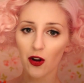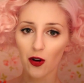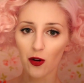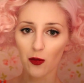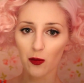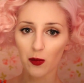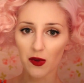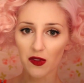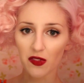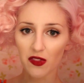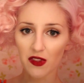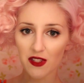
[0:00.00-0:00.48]

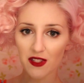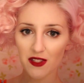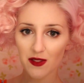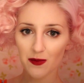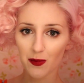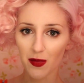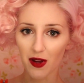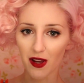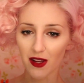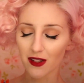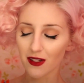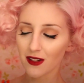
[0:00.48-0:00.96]
open this
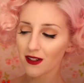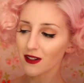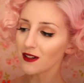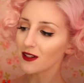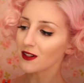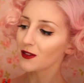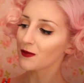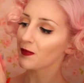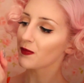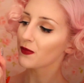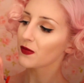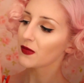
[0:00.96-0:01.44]
button,
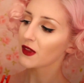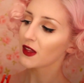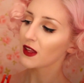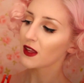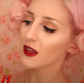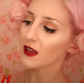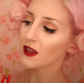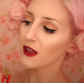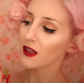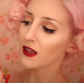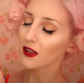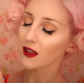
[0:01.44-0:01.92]

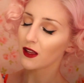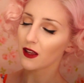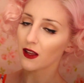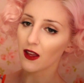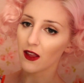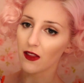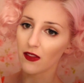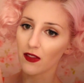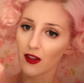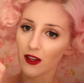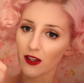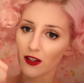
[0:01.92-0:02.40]

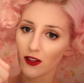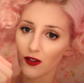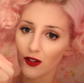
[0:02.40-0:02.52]
and then